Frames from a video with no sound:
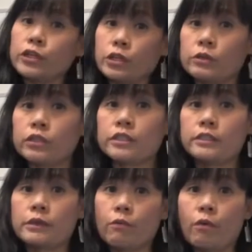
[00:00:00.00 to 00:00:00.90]
reduce
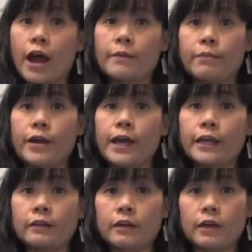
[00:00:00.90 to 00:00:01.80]
the rye
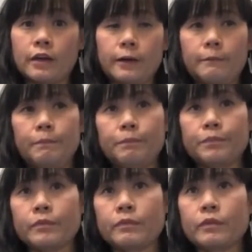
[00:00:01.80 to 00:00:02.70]
bread um,